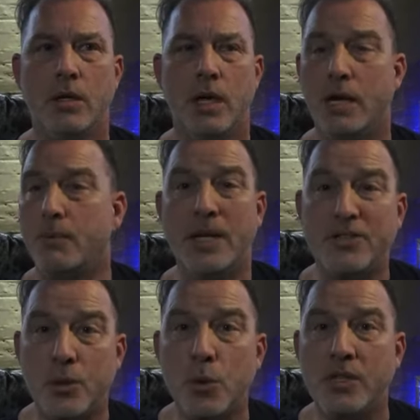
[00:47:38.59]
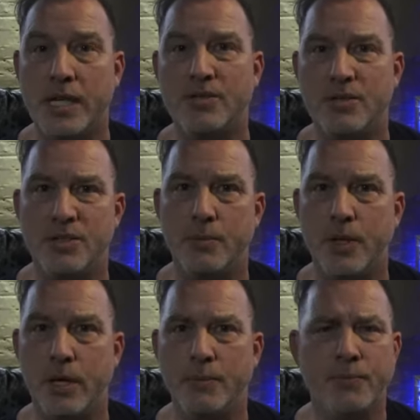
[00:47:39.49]
at a big school dance or
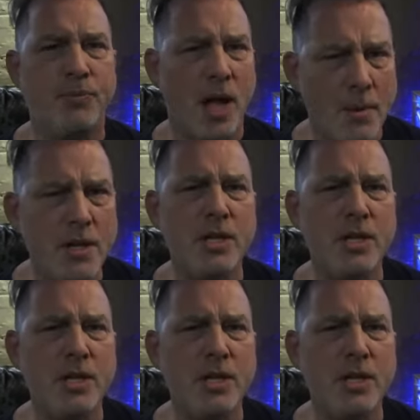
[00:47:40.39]
something, I'm going